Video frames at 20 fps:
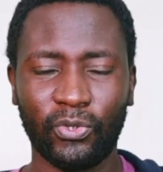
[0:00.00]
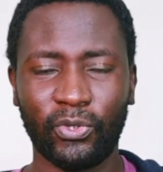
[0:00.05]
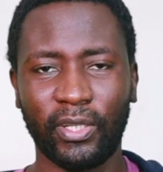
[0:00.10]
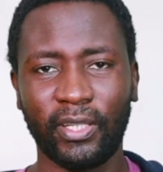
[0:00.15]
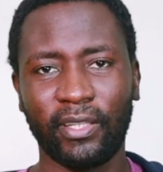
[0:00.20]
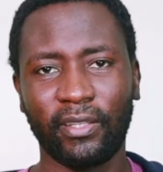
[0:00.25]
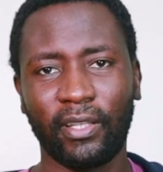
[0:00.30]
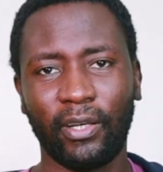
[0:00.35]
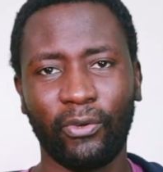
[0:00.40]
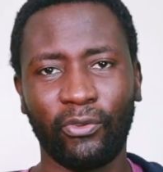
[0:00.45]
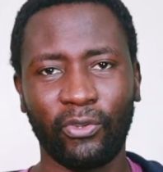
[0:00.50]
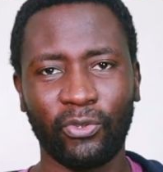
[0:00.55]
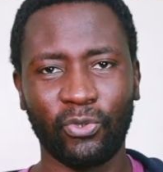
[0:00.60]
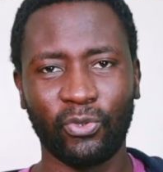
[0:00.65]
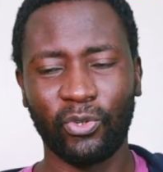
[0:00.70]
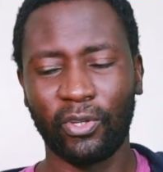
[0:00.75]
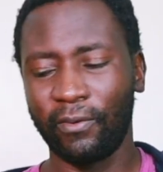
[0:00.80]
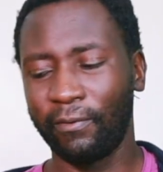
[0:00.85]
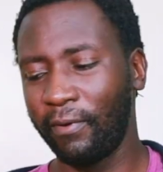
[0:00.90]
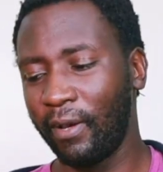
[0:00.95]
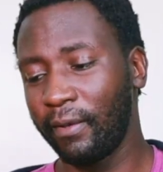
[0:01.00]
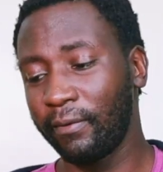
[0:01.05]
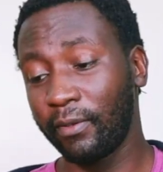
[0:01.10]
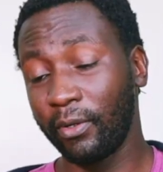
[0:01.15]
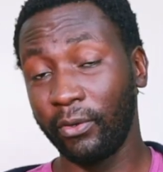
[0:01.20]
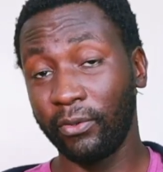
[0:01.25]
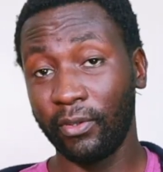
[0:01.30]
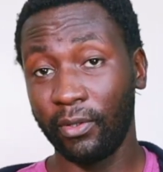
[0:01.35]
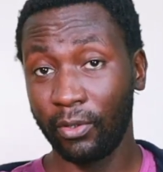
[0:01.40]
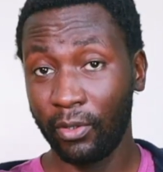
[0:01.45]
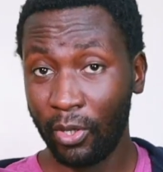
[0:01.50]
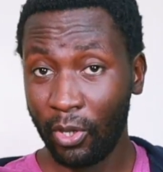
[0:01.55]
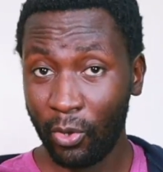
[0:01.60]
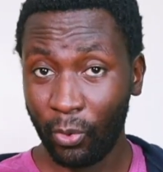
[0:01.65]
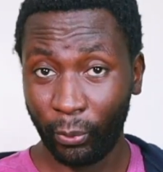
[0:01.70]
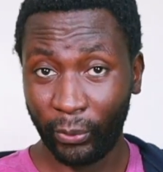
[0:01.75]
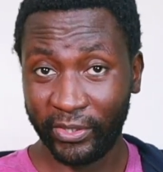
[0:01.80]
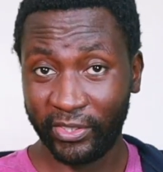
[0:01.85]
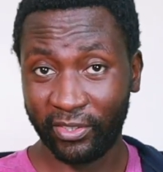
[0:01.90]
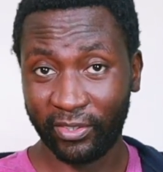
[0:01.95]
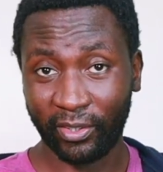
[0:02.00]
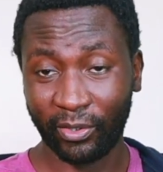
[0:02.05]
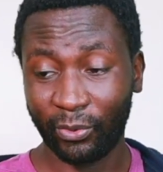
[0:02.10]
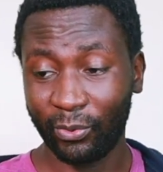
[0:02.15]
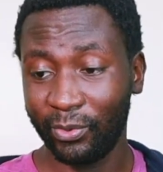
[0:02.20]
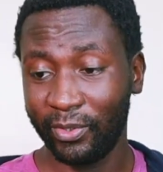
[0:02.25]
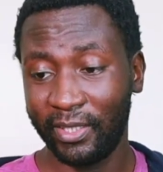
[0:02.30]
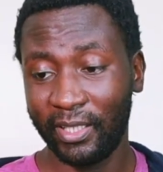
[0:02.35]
20,000 to 25,000, which is a good